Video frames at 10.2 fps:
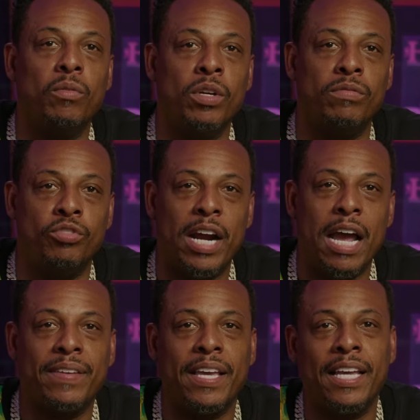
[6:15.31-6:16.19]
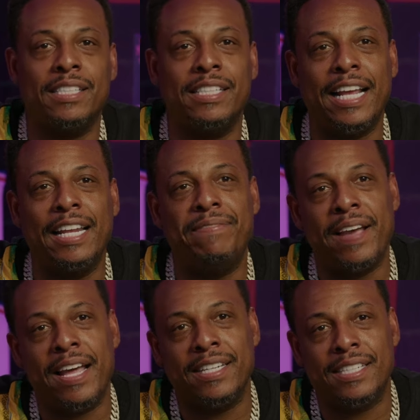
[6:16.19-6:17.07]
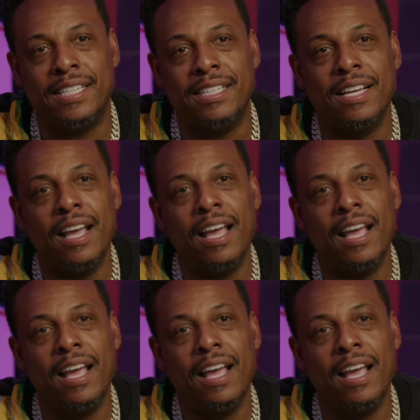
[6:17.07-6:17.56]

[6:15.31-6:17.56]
with DraftKings Daily Fantasies